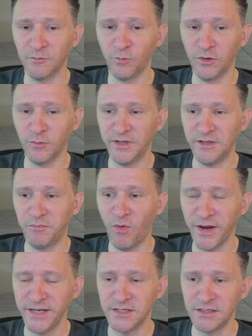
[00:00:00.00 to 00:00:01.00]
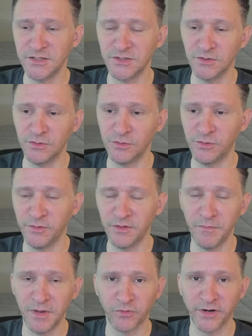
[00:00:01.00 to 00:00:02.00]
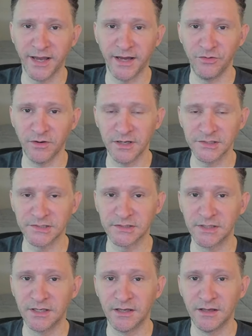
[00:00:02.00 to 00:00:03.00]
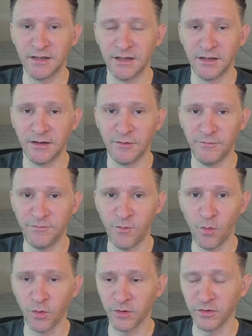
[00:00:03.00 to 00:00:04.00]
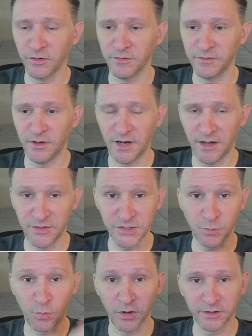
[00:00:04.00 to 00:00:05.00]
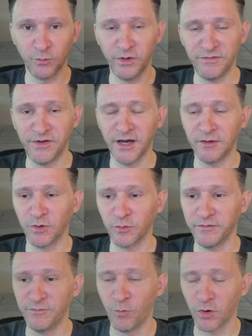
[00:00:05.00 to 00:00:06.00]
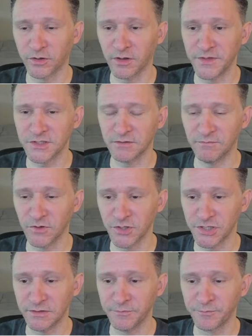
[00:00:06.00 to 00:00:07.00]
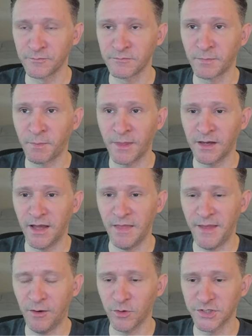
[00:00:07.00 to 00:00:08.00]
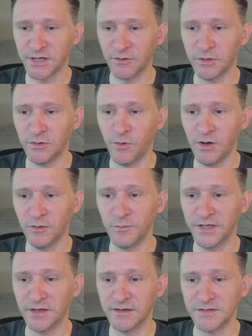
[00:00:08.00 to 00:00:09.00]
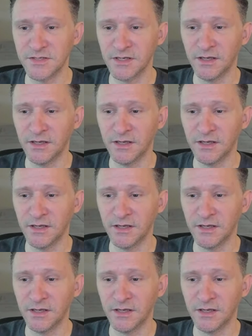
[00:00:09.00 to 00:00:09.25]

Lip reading: will be pointing to the memory address for this work that we've done, where we've worked on this conversion. And that works out really well, because